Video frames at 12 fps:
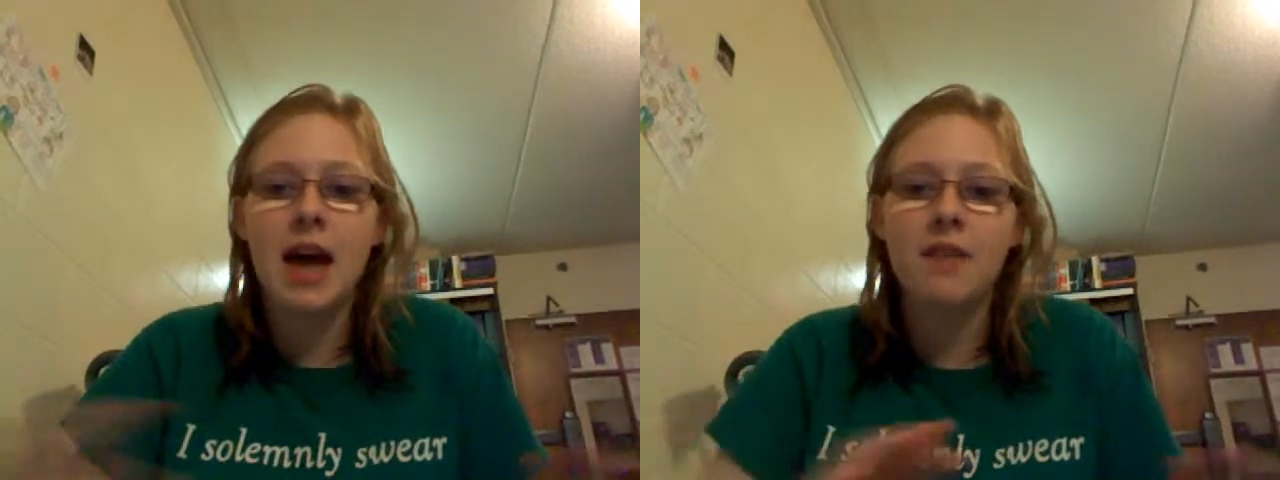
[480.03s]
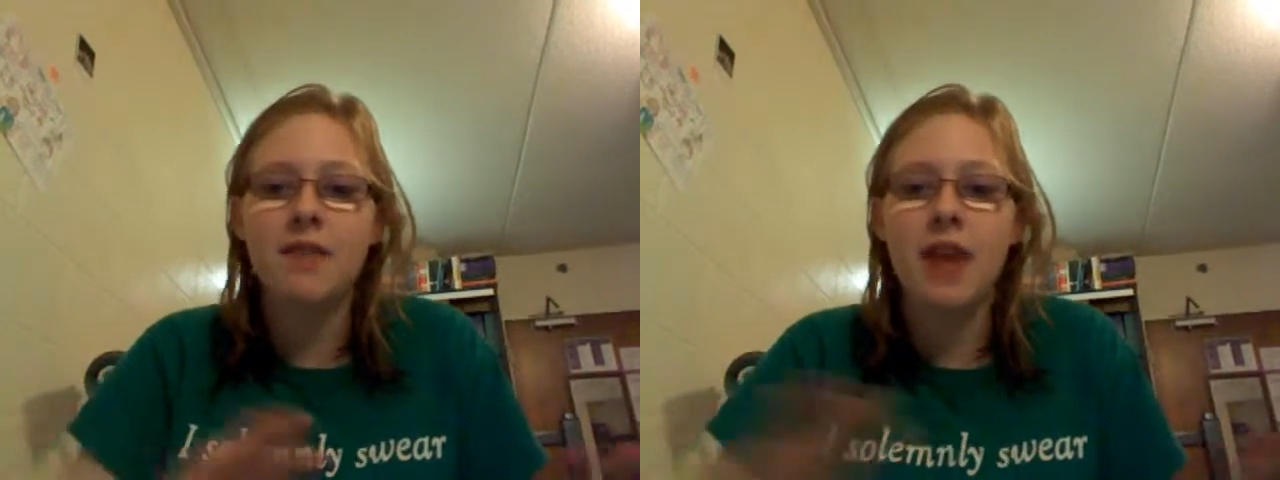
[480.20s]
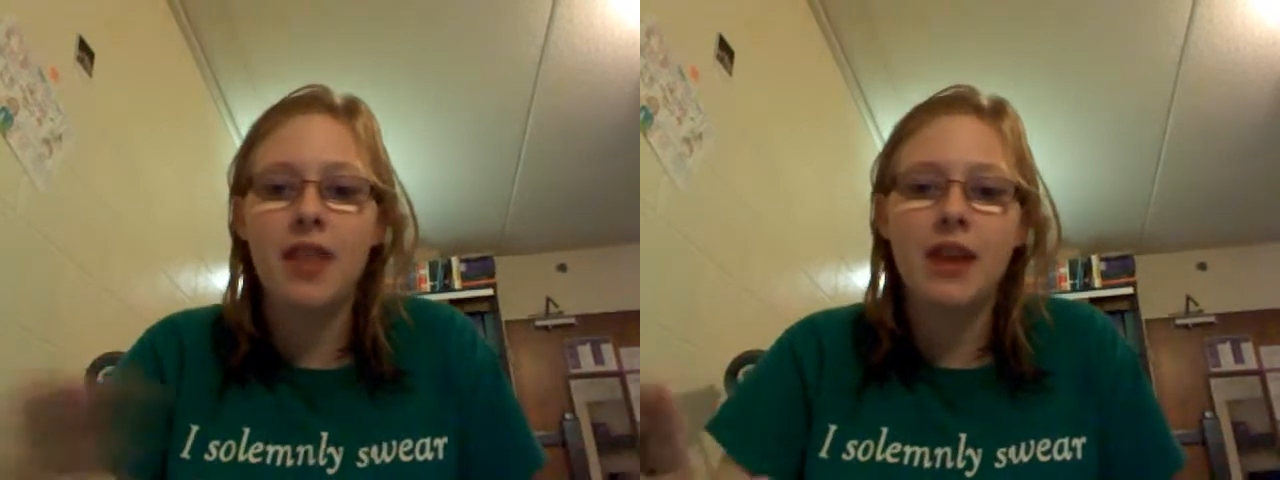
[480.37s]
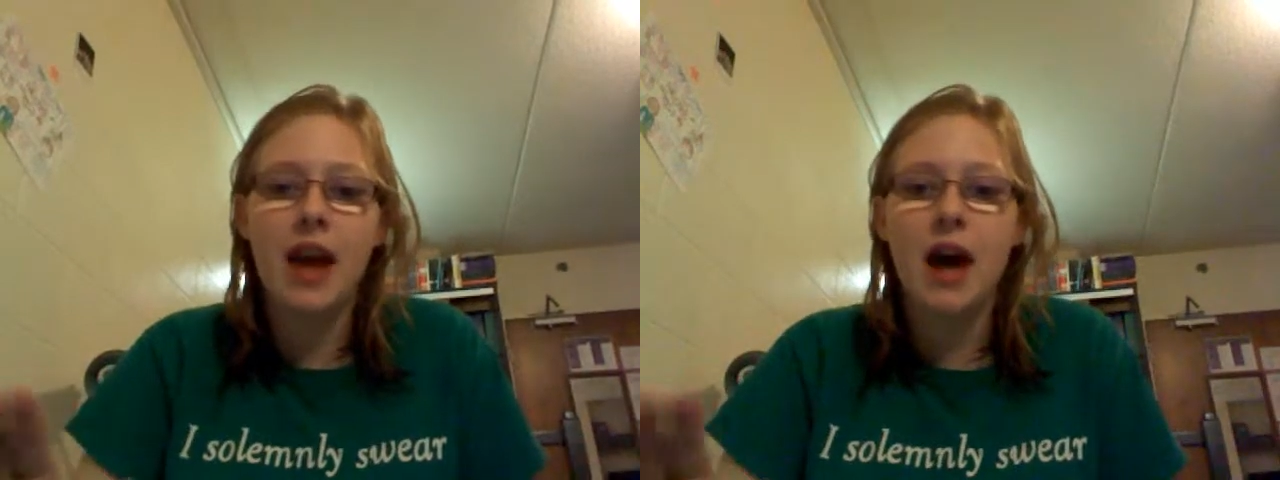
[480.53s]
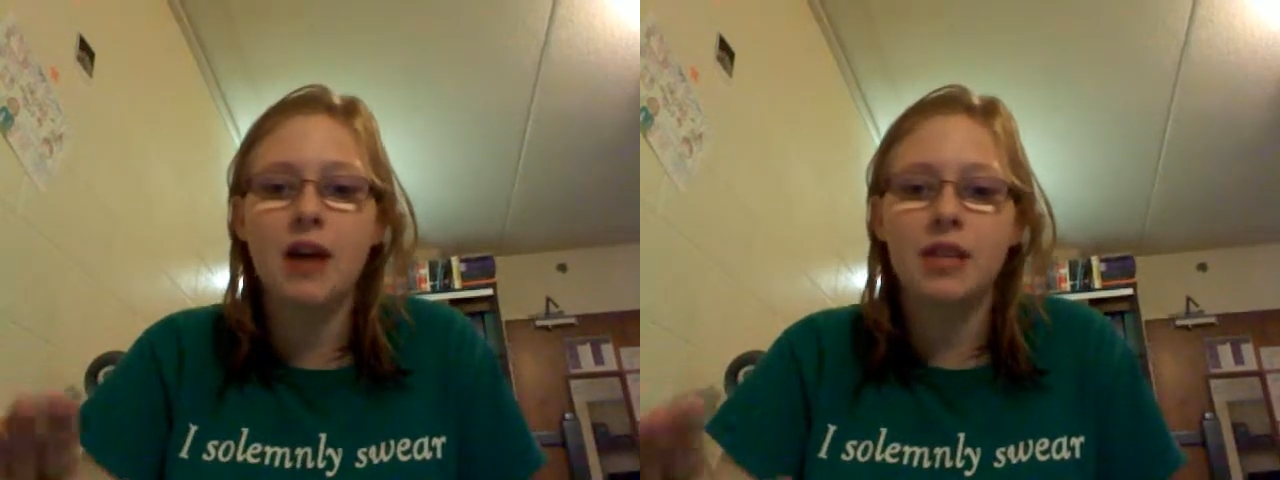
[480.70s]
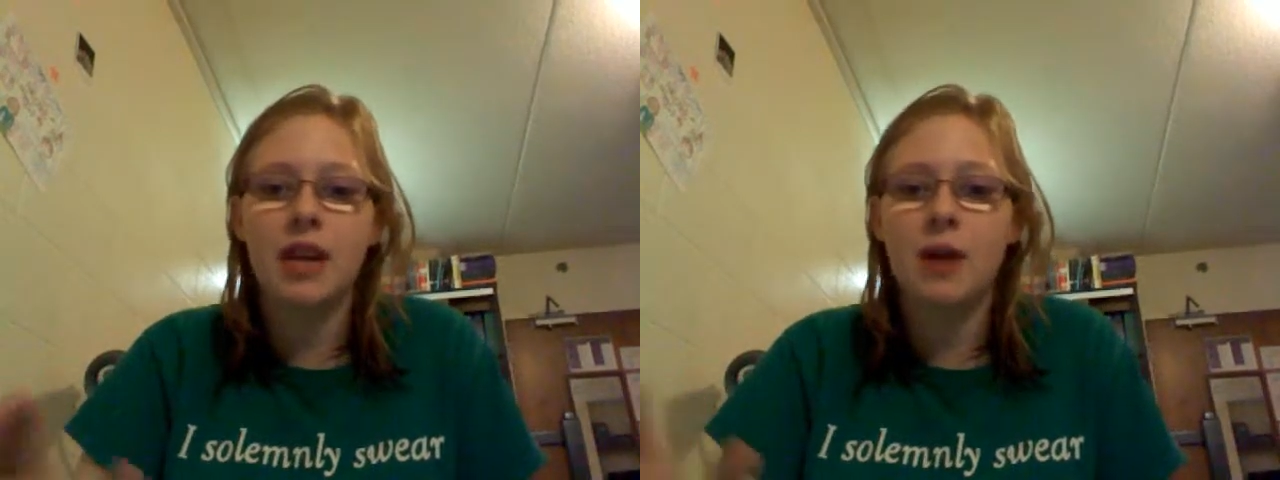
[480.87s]
have nothing
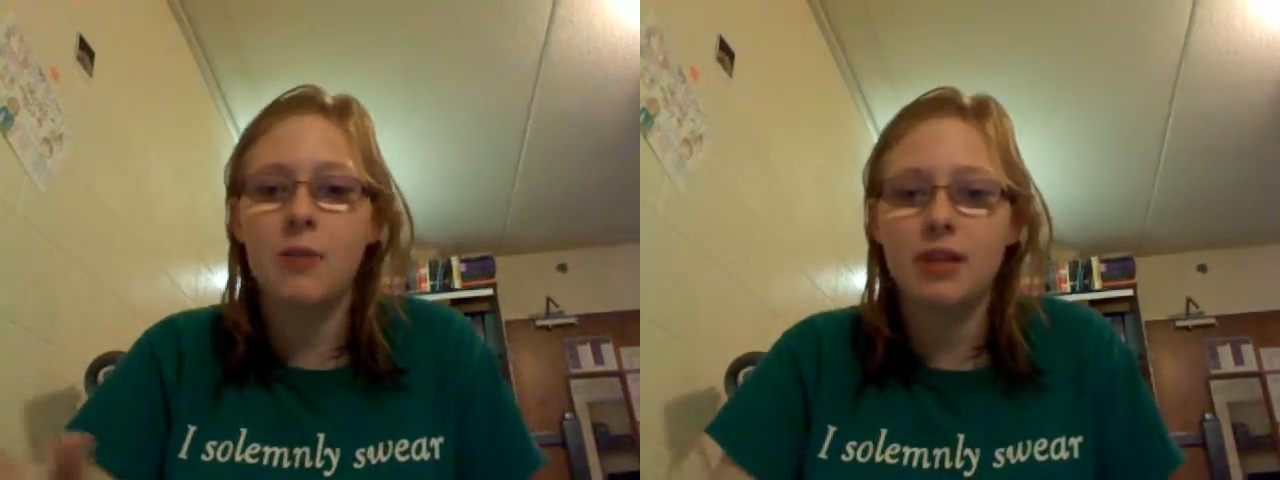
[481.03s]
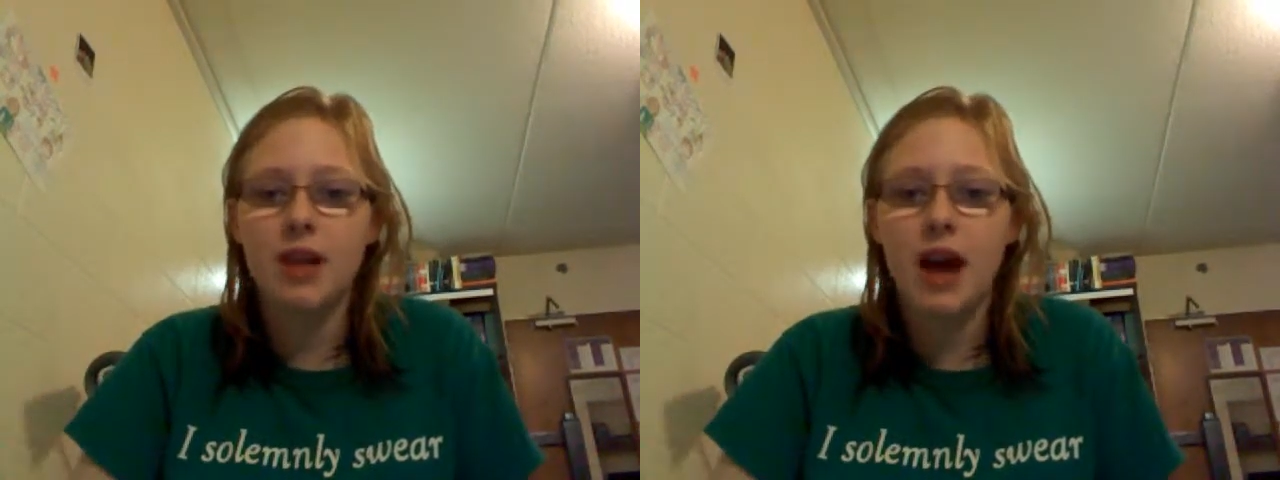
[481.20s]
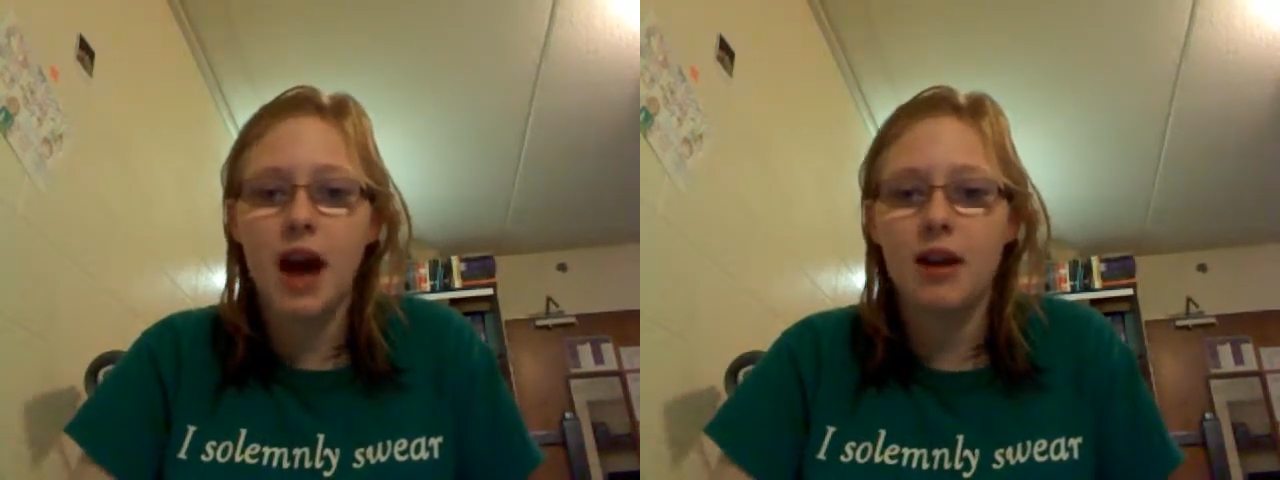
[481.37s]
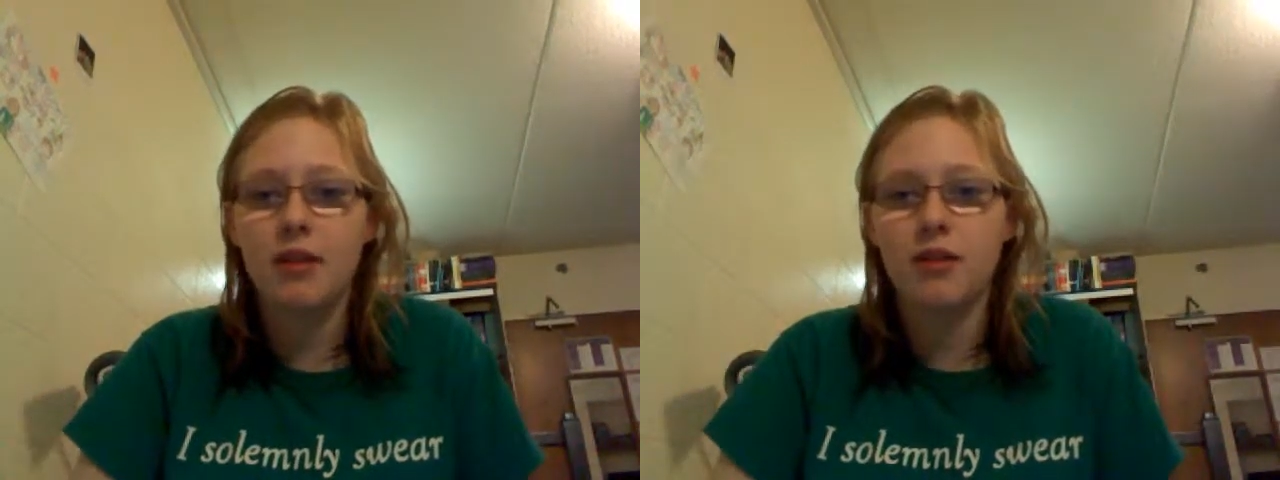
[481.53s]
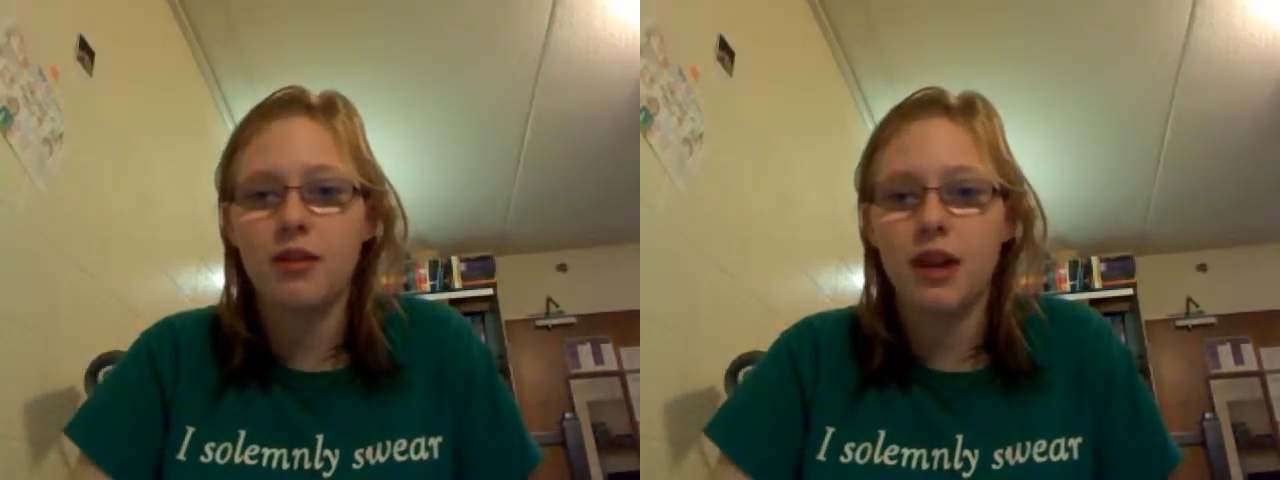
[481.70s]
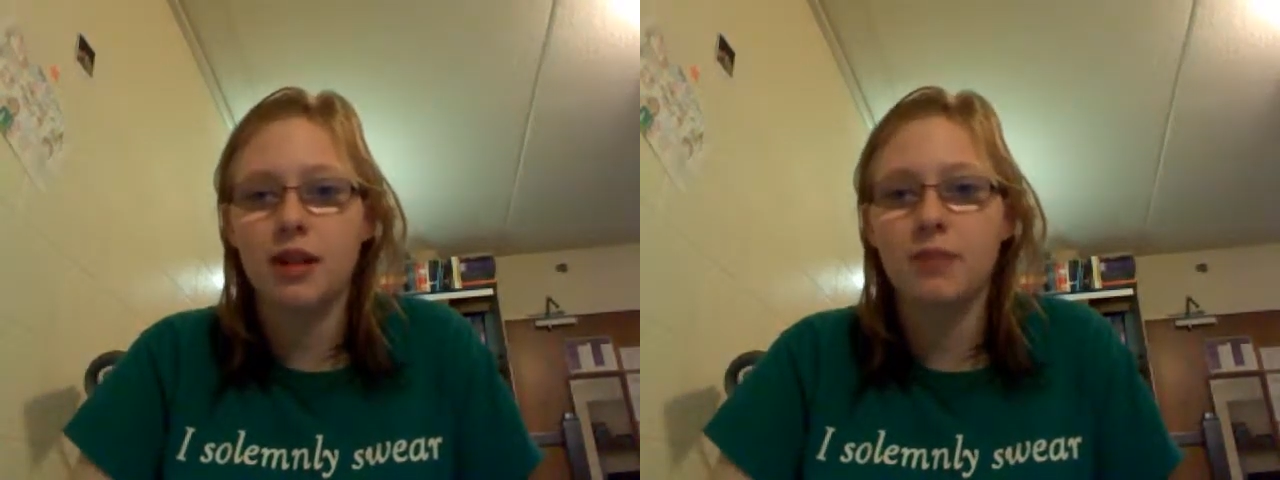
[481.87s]
else, and I wish I had other
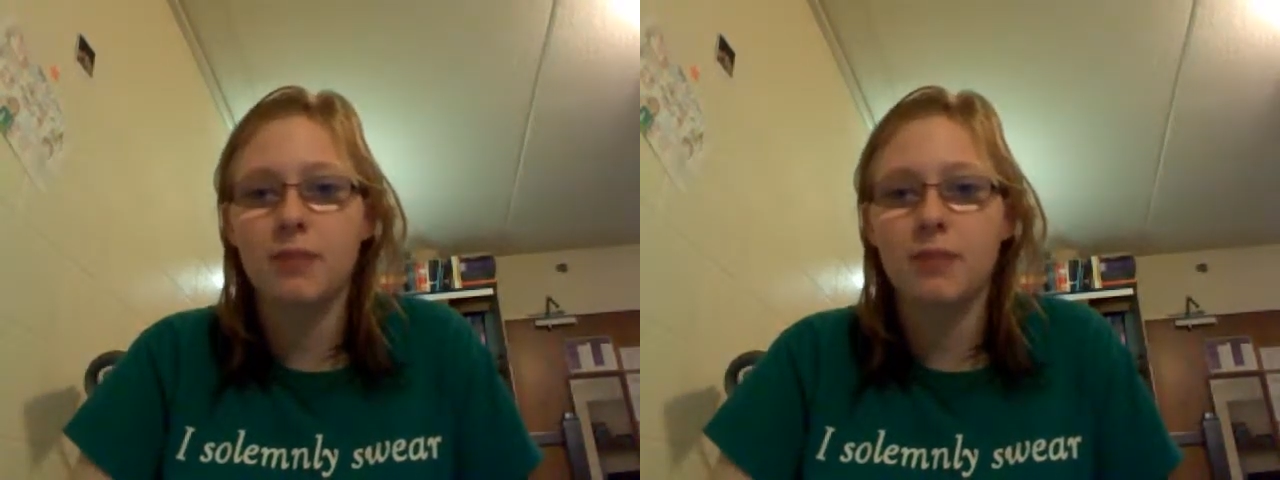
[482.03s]
things,